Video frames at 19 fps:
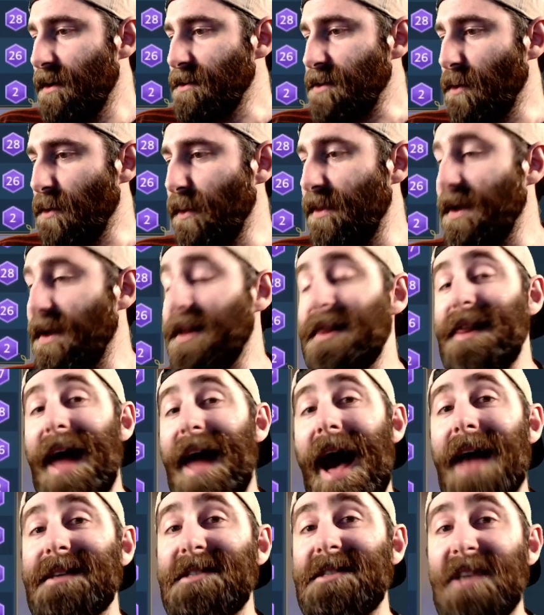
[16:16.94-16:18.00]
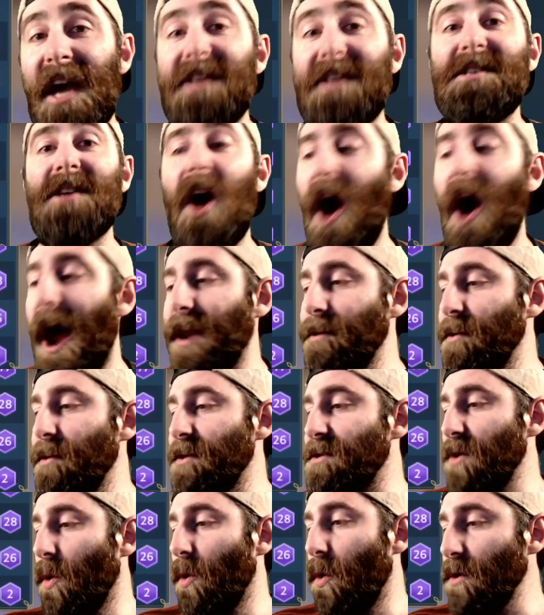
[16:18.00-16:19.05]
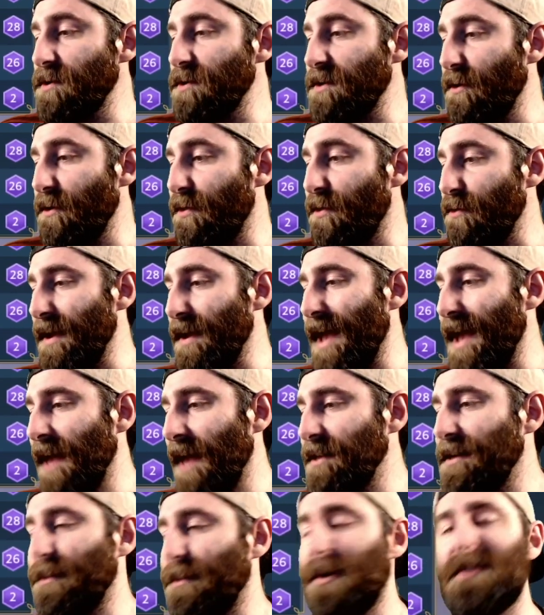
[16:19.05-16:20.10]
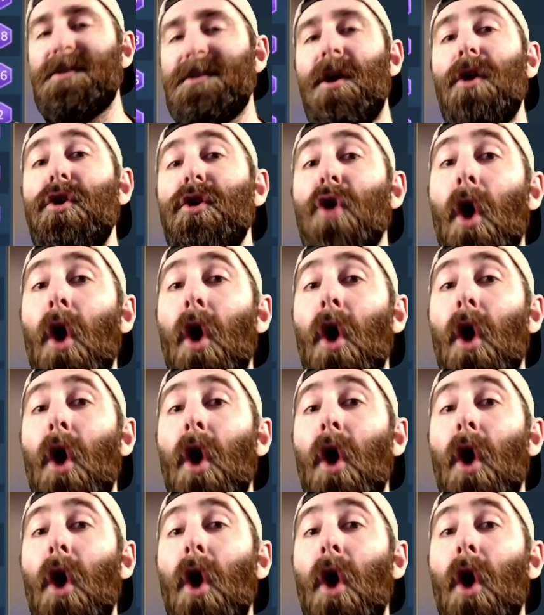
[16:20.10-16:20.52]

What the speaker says: So with a class changing item, it's also 3 Hunter, but it's not